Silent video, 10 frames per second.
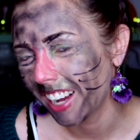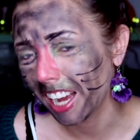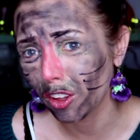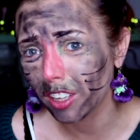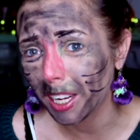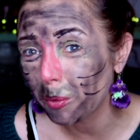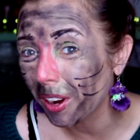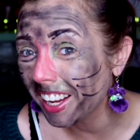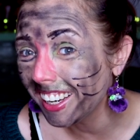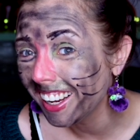I look like
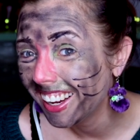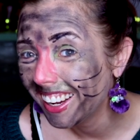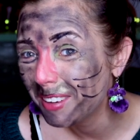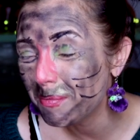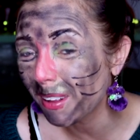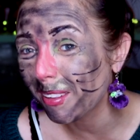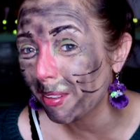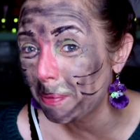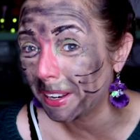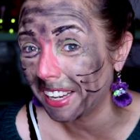what?
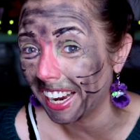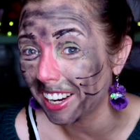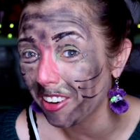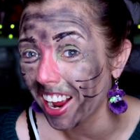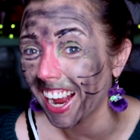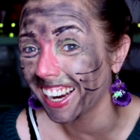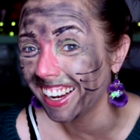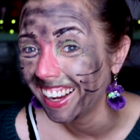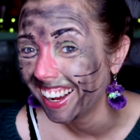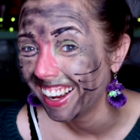Mrs. Potato Head?